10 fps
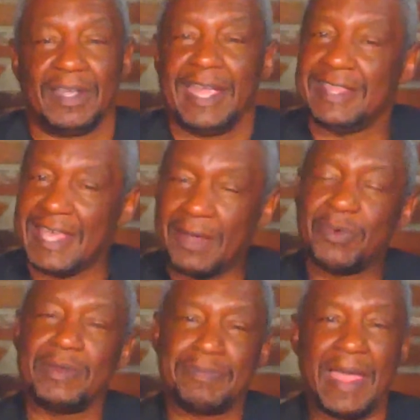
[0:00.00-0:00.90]
And that's
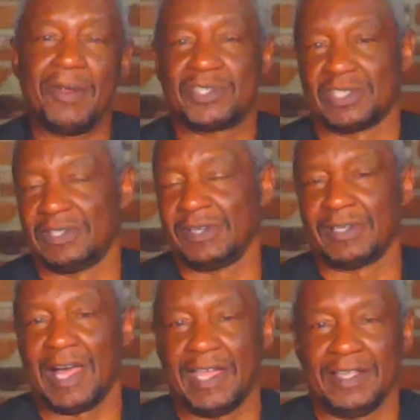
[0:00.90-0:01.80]
what marriages look
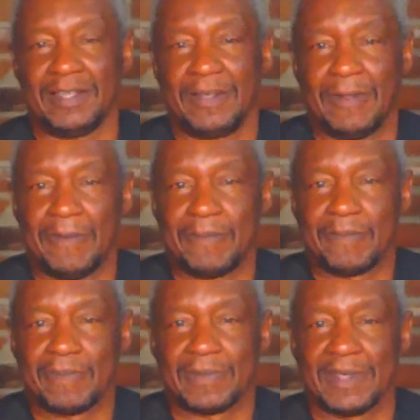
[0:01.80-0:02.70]
like.
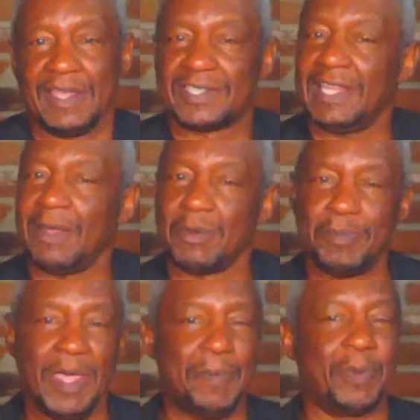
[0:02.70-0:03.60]
It's in that when
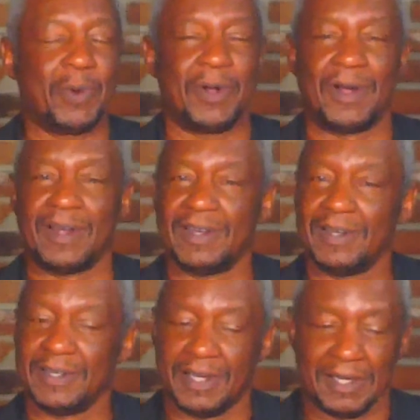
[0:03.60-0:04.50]
people are
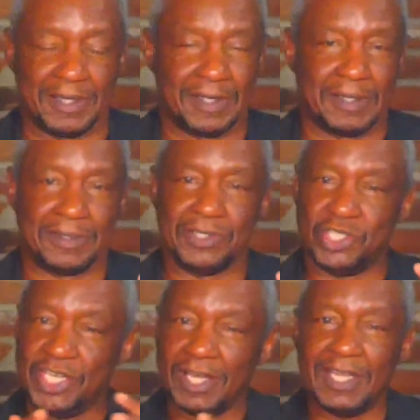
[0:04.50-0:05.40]

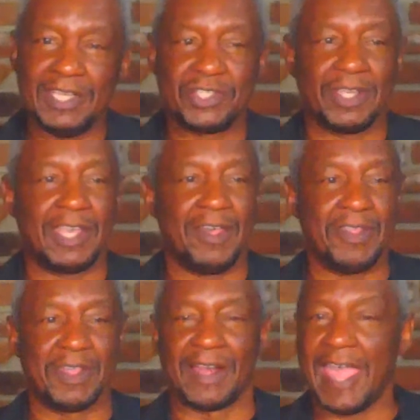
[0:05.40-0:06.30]
gelling together,
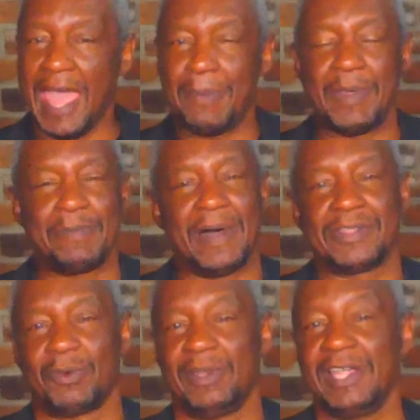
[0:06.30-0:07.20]
they're happy about
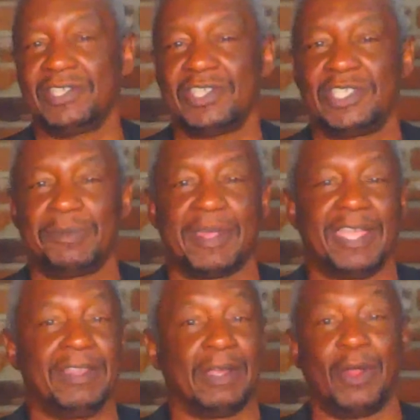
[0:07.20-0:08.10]
their relationship, they're
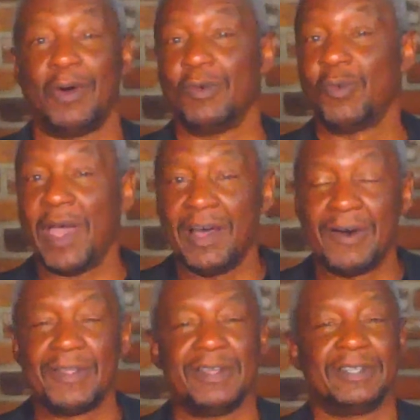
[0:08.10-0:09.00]
getting along
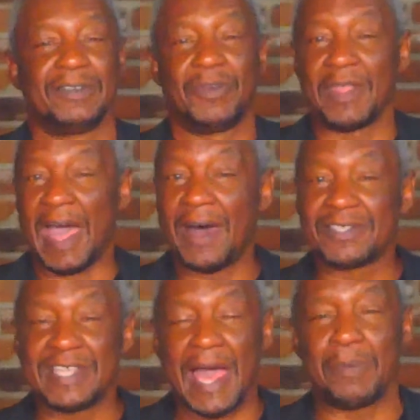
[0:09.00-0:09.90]
well from the
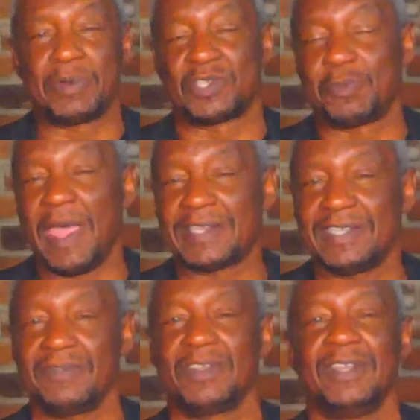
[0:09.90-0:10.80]
outside perspective,